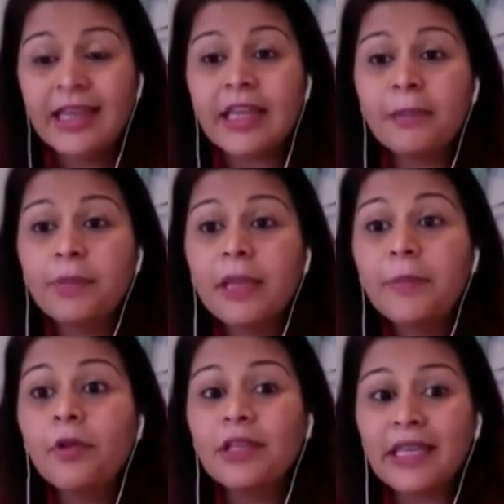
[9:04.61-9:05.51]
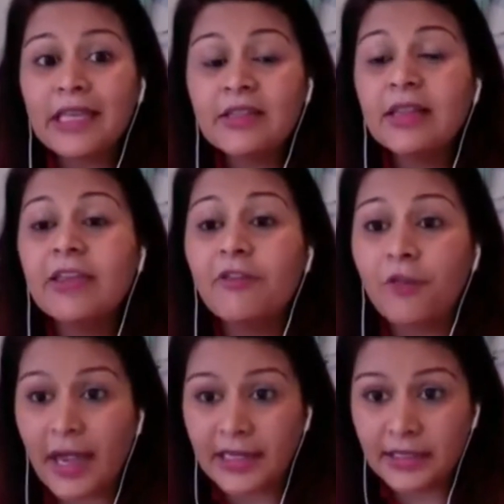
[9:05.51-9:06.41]
Can people easily
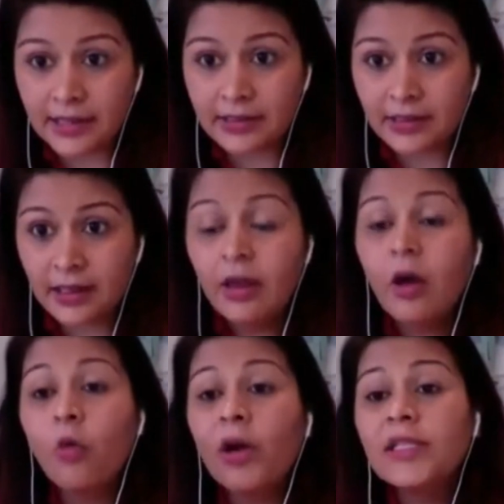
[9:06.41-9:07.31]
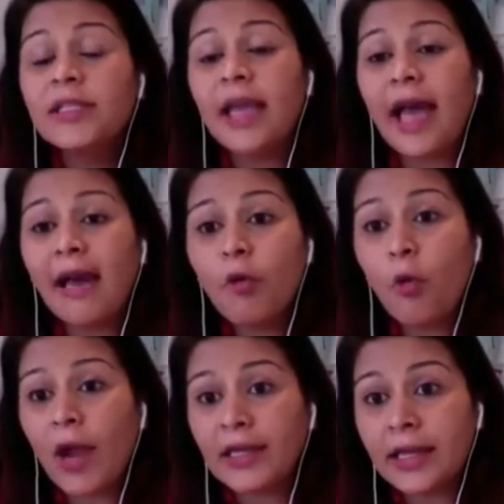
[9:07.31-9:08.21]
find it? Once they have a
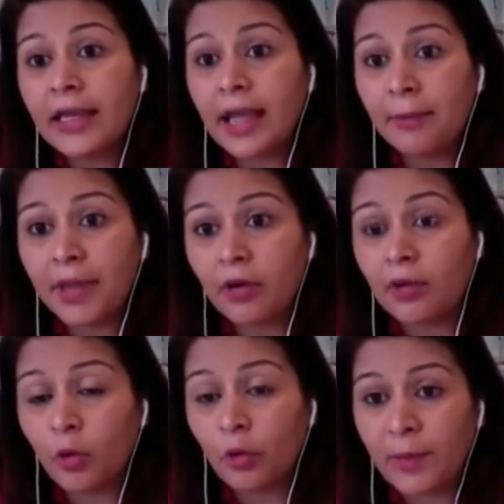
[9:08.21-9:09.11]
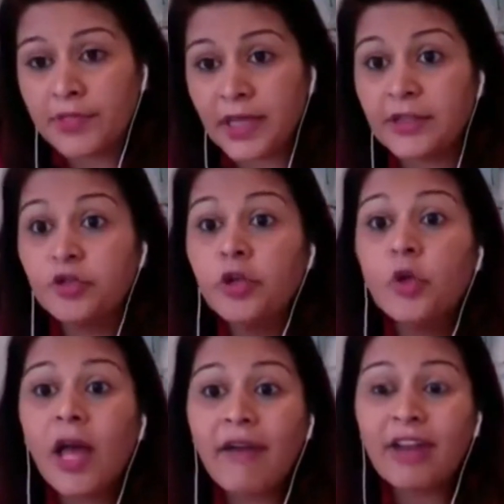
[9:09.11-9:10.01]
whitening campaign on the website, do you
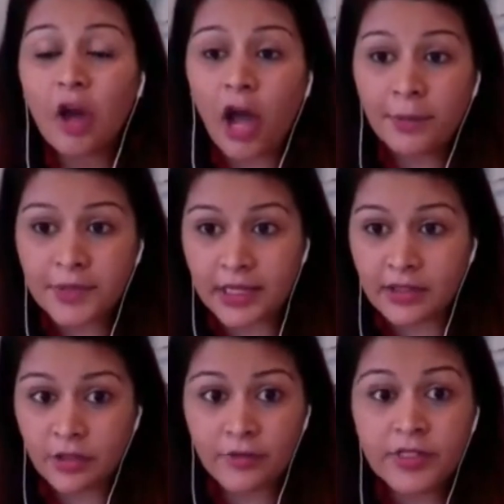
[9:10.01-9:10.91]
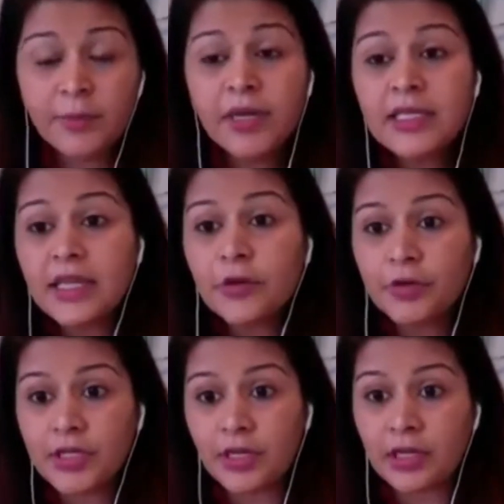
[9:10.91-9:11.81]
have an opt-in? So if somebody's
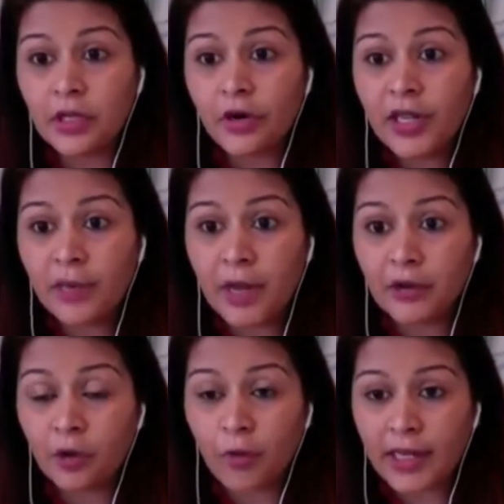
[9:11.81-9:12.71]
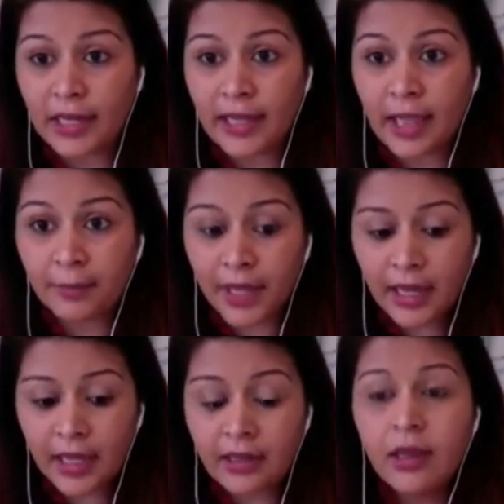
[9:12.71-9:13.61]
interested in learning about your whitening
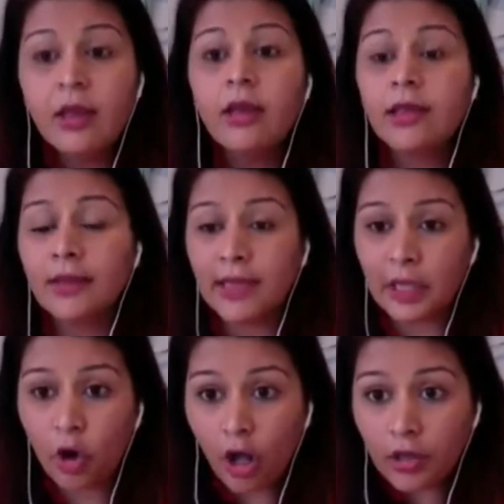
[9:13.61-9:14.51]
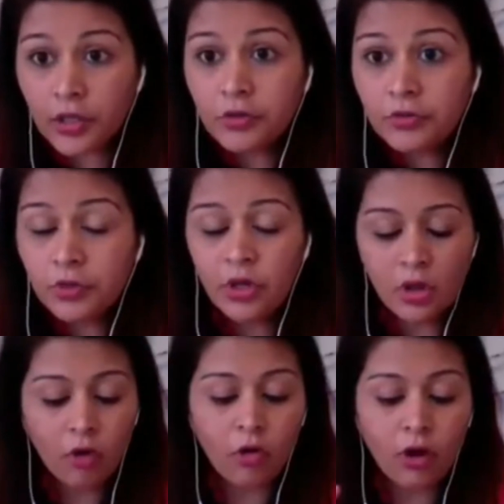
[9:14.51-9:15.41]
campaign, can they call you
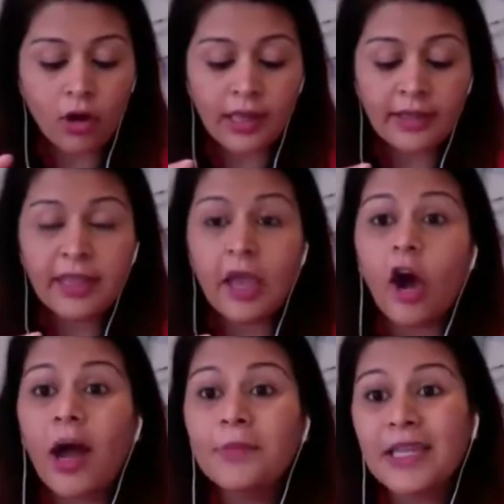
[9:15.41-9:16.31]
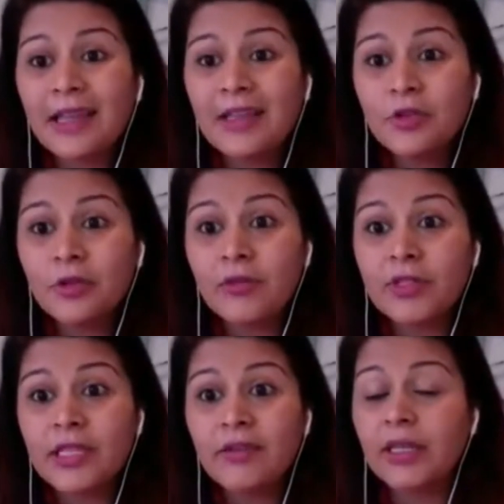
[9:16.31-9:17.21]
or can they opt in so they
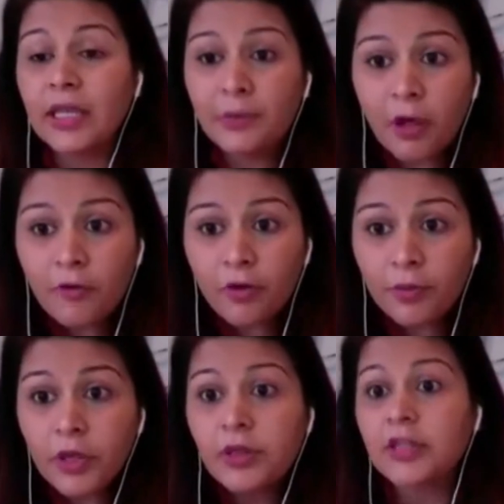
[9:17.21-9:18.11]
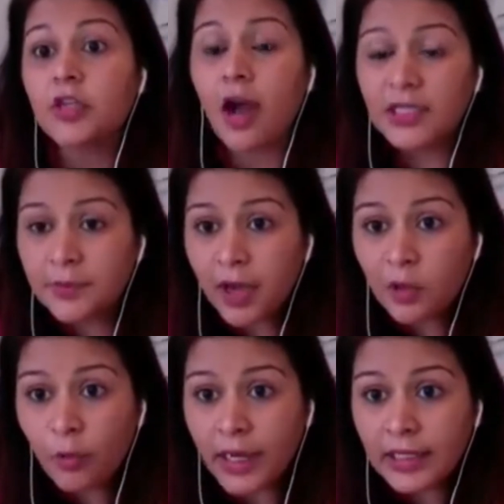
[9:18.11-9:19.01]
receive an email from you that talks about
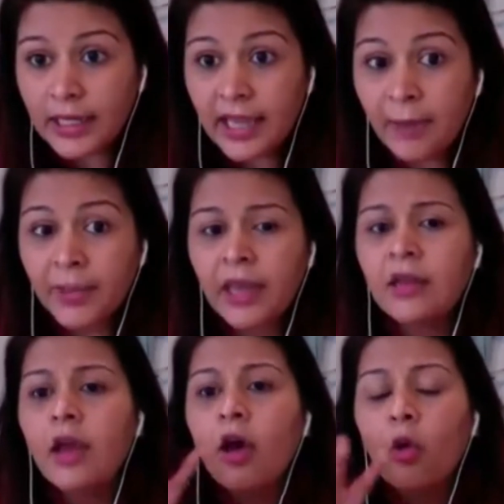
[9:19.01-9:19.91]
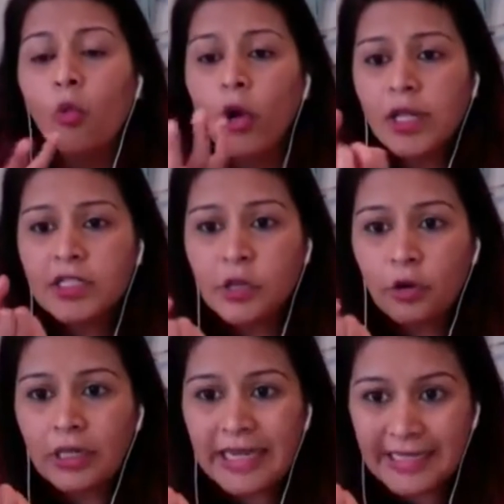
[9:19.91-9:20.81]
the whitening campaign? What is your
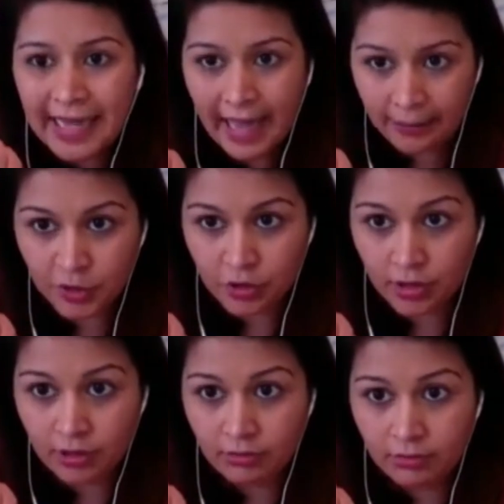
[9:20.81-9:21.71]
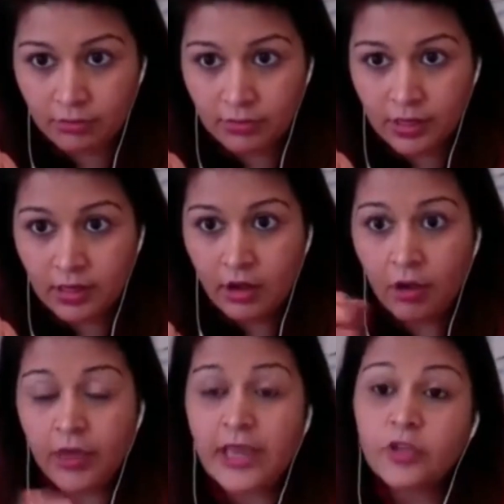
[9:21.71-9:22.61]
lead capture?
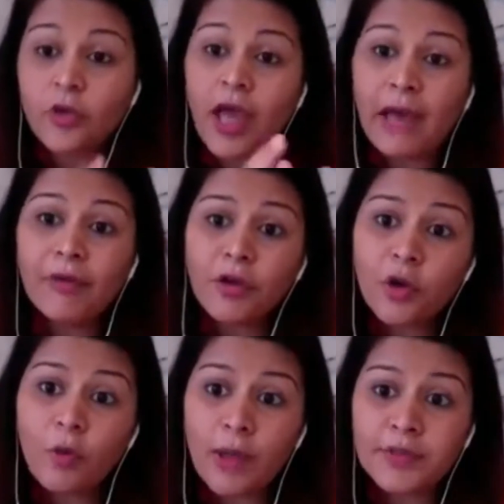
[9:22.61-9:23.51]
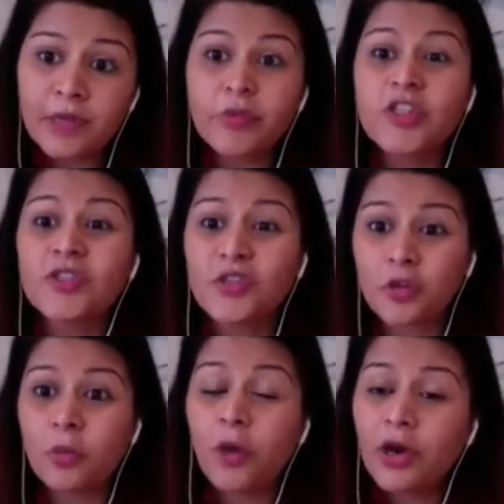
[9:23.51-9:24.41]
Okay, so you have it on your website, which is
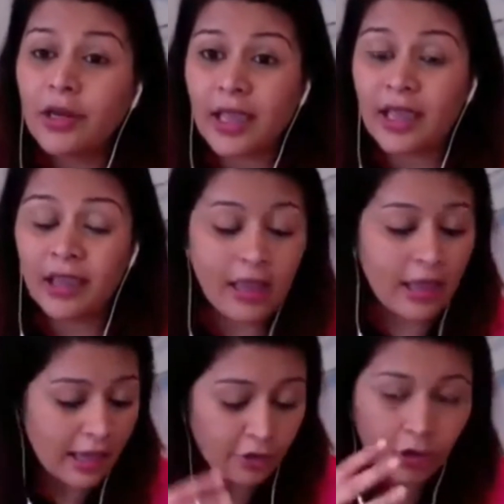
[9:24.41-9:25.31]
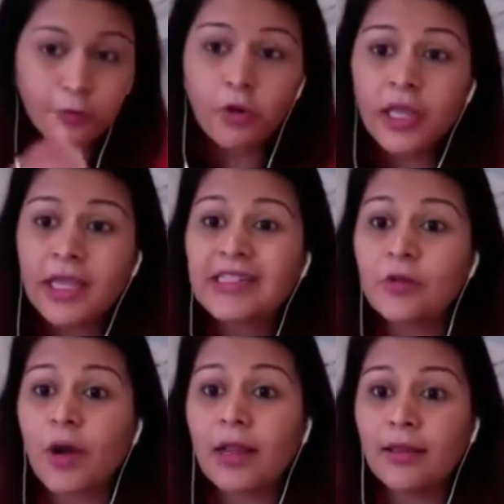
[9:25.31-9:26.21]
digital marketing, and you're putting it
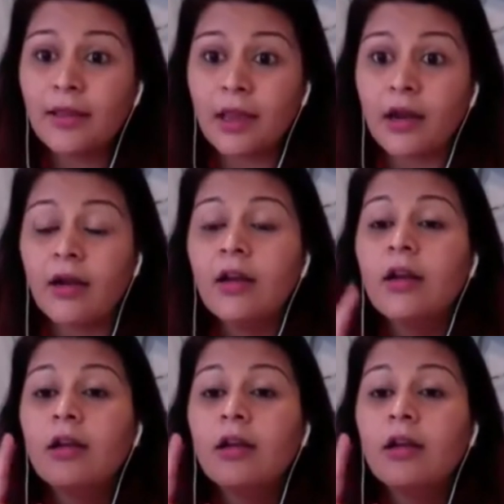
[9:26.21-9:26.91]
directly there.